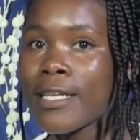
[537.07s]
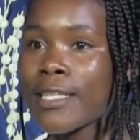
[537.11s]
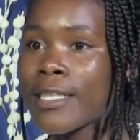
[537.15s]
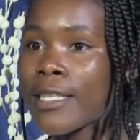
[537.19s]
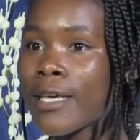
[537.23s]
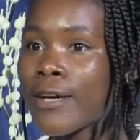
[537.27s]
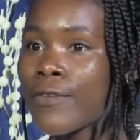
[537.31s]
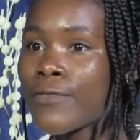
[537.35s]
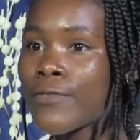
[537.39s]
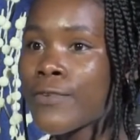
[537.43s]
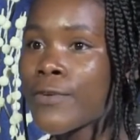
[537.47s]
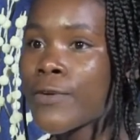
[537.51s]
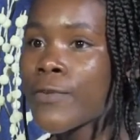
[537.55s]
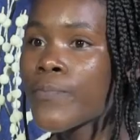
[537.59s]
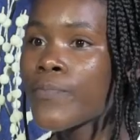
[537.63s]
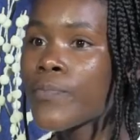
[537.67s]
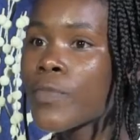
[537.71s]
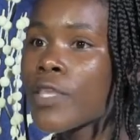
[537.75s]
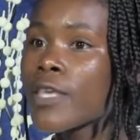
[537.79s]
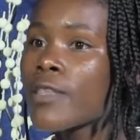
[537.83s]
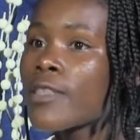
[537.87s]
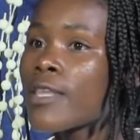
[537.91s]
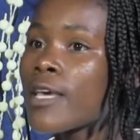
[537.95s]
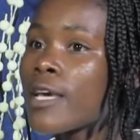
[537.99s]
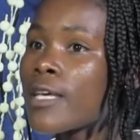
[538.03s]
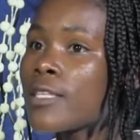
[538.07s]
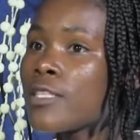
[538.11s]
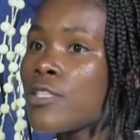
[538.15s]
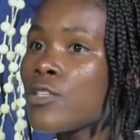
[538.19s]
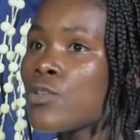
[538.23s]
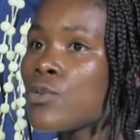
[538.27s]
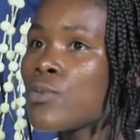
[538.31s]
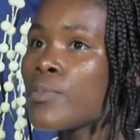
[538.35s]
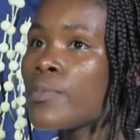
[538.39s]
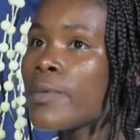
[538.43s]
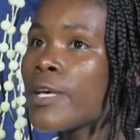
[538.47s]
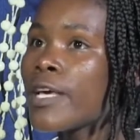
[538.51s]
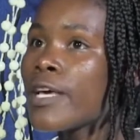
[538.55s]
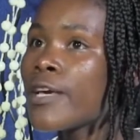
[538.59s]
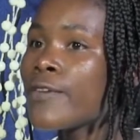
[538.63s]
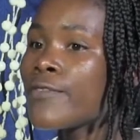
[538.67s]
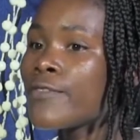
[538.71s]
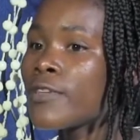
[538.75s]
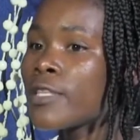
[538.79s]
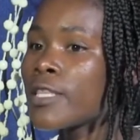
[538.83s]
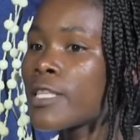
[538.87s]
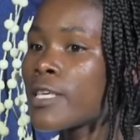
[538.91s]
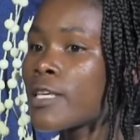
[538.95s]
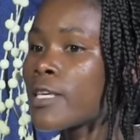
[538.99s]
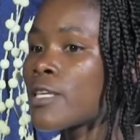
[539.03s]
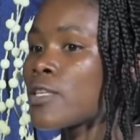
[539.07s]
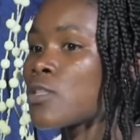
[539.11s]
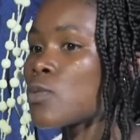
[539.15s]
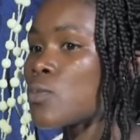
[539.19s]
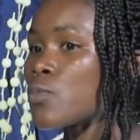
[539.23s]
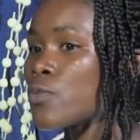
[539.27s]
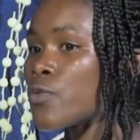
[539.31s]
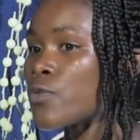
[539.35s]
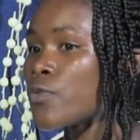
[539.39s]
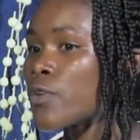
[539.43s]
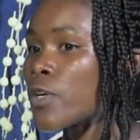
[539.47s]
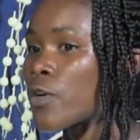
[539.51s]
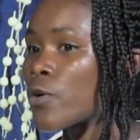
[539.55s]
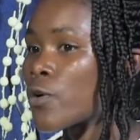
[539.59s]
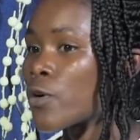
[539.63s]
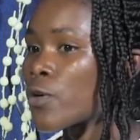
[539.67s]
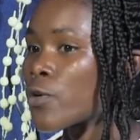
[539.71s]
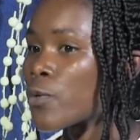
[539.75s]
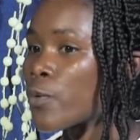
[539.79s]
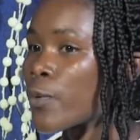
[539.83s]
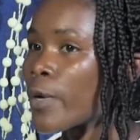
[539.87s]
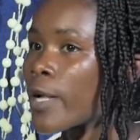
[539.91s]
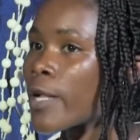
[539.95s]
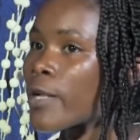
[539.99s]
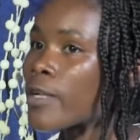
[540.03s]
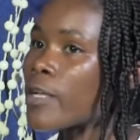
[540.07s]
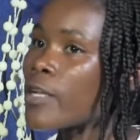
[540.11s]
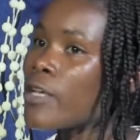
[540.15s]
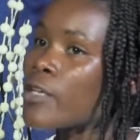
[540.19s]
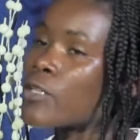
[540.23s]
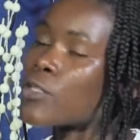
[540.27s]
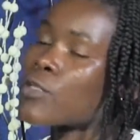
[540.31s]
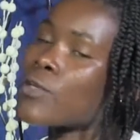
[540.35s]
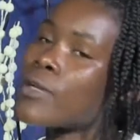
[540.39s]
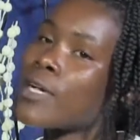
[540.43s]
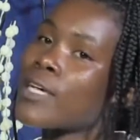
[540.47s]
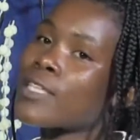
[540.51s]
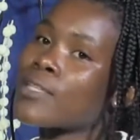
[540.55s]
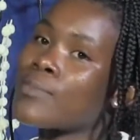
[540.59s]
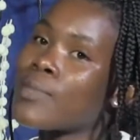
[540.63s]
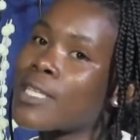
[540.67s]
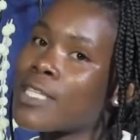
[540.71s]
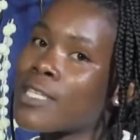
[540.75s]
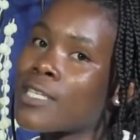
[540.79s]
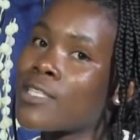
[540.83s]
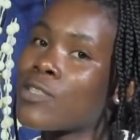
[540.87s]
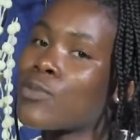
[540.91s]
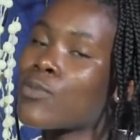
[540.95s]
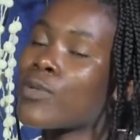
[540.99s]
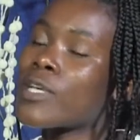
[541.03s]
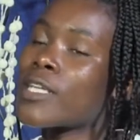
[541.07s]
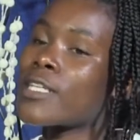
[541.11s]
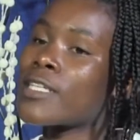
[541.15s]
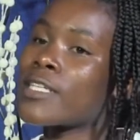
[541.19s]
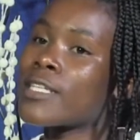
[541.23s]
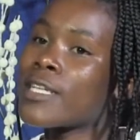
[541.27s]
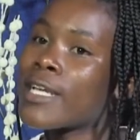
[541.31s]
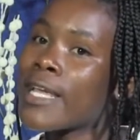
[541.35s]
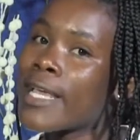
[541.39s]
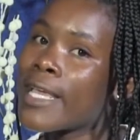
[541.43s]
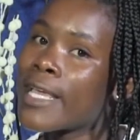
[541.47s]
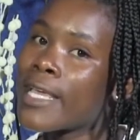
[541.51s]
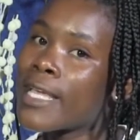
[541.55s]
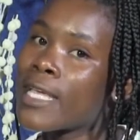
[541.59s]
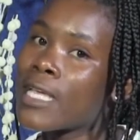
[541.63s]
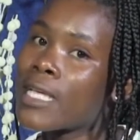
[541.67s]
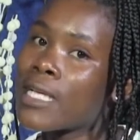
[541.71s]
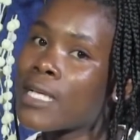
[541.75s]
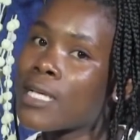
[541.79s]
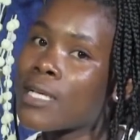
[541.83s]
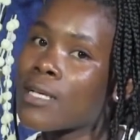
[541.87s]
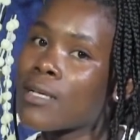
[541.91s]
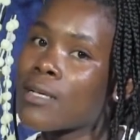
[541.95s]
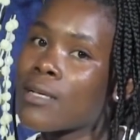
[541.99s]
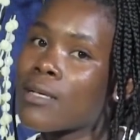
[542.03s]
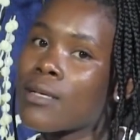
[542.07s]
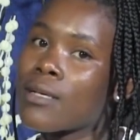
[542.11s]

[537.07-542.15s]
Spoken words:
Therefore, they assume everything is moving on well. So as much as we are trying,